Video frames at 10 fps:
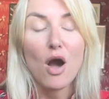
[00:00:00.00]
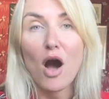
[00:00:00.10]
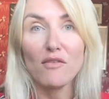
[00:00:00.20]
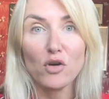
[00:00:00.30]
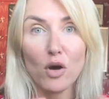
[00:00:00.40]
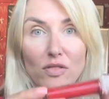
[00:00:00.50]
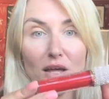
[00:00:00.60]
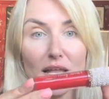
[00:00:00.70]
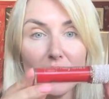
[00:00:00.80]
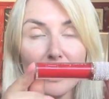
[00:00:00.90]
I've got
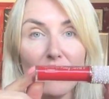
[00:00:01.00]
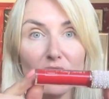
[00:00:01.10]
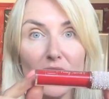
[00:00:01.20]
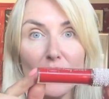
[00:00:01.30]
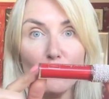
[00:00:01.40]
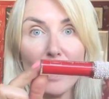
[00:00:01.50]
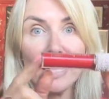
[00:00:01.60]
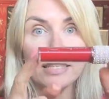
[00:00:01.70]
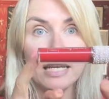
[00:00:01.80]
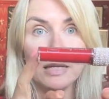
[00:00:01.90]
the lovely
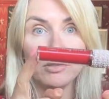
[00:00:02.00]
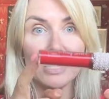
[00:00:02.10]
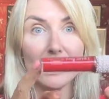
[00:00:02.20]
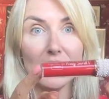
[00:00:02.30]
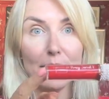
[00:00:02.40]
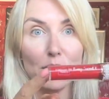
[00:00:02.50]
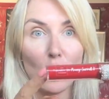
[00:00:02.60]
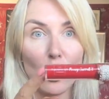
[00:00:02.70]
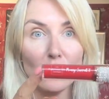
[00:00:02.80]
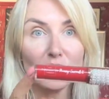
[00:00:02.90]
red lipstick lip
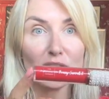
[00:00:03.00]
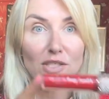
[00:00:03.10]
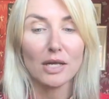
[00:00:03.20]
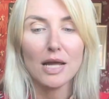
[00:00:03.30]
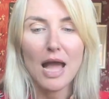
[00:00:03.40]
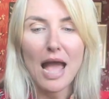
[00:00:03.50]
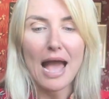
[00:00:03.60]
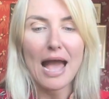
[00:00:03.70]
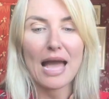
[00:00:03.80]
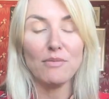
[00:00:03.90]
gloss
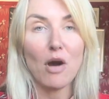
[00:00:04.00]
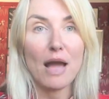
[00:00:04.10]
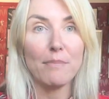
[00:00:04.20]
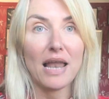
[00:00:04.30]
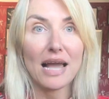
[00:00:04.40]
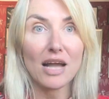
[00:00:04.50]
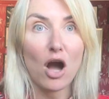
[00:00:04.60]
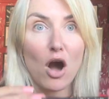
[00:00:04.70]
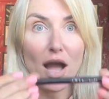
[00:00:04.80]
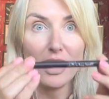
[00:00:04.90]
and my black
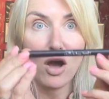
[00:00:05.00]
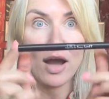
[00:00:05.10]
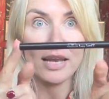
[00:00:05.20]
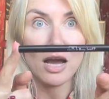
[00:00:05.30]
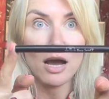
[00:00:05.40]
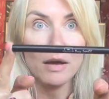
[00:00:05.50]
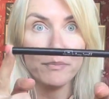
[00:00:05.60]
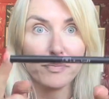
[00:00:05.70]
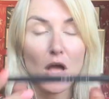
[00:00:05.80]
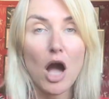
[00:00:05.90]
eyeliner.
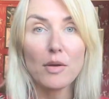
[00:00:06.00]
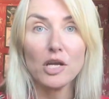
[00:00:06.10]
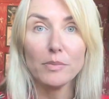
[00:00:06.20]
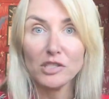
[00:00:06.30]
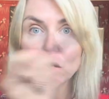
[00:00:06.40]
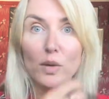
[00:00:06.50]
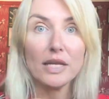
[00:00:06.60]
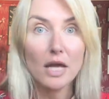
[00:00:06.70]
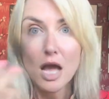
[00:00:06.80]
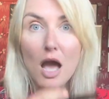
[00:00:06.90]
I'm going to be
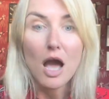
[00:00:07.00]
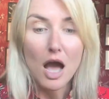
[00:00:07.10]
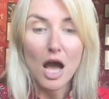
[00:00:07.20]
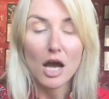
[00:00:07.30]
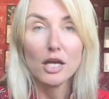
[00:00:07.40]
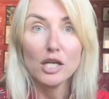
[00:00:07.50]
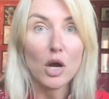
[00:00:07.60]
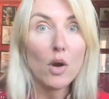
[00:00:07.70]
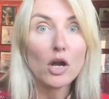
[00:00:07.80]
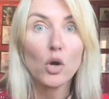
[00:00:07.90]
doing
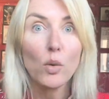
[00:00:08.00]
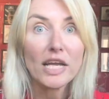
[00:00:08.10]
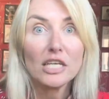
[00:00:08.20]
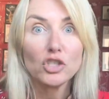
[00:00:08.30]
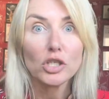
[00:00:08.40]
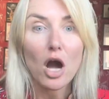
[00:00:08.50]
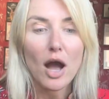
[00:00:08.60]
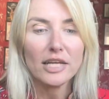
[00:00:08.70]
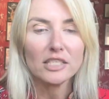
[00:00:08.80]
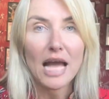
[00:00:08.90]
a quickish
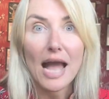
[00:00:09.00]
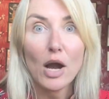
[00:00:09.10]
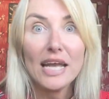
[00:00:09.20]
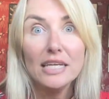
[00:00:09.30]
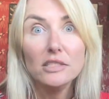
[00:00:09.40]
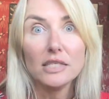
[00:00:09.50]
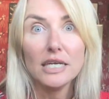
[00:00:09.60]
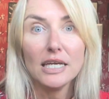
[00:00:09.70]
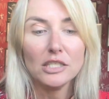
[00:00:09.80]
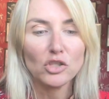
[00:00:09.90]
guide to how easy
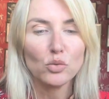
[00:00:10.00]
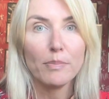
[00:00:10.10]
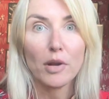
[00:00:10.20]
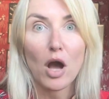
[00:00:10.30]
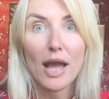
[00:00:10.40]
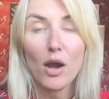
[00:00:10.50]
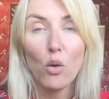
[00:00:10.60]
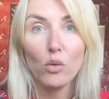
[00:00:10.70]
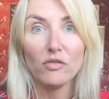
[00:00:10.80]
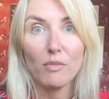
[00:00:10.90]
it is to apply
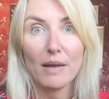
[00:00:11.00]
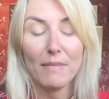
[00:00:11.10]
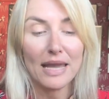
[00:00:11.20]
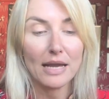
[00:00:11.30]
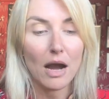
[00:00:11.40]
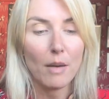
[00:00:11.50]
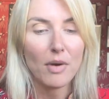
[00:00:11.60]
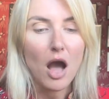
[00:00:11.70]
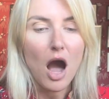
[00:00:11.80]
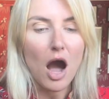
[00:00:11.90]
all of my makeup.
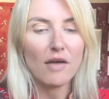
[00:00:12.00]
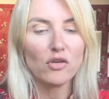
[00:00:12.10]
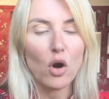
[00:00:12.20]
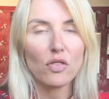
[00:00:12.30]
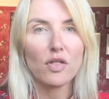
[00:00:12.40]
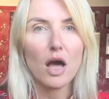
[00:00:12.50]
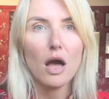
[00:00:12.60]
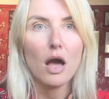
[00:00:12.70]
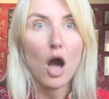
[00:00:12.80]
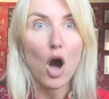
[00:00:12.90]
I've got the,
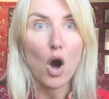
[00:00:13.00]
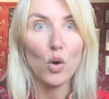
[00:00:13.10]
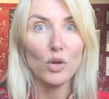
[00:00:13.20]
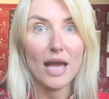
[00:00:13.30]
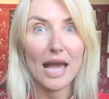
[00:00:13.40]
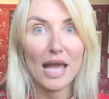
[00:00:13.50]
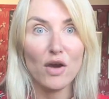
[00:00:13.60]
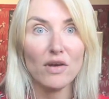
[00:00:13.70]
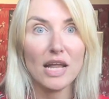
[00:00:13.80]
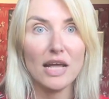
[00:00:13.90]
oh yeah,
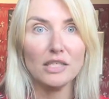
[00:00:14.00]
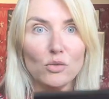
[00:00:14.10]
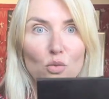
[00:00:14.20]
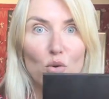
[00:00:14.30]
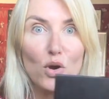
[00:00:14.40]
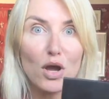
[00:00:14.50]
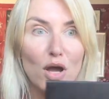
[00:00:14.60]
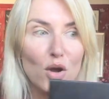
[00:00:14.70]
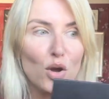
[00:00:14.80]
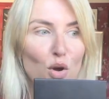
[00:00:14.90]
here it is.
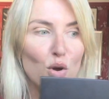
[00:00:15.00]
Woohoo!